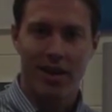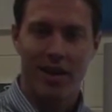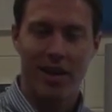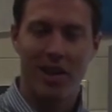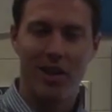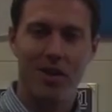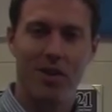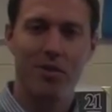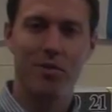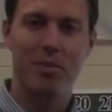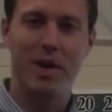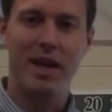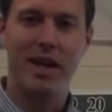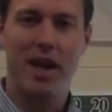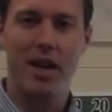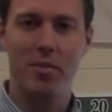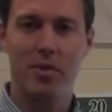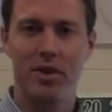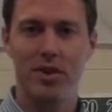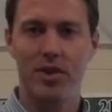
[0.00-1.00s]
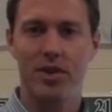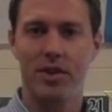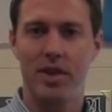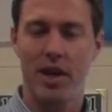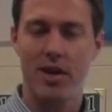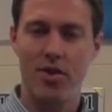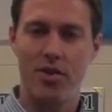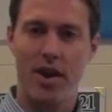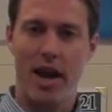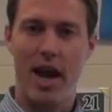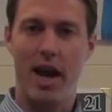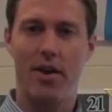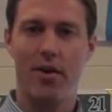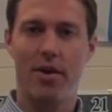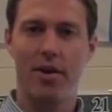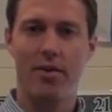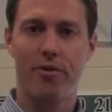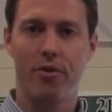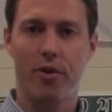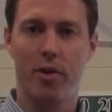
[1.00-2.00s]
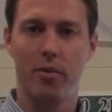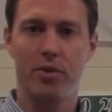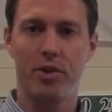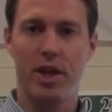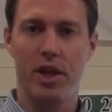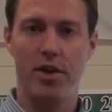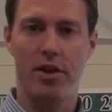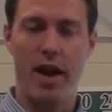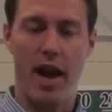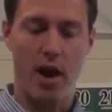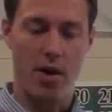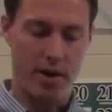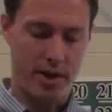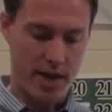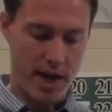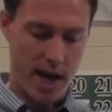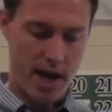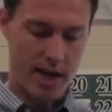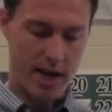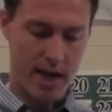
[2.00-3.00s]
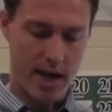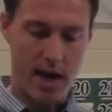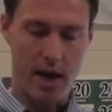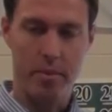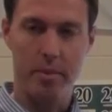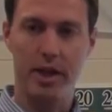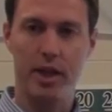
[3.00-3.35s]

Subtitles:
Hello, my name is Senor Howard from SenorHoward.com,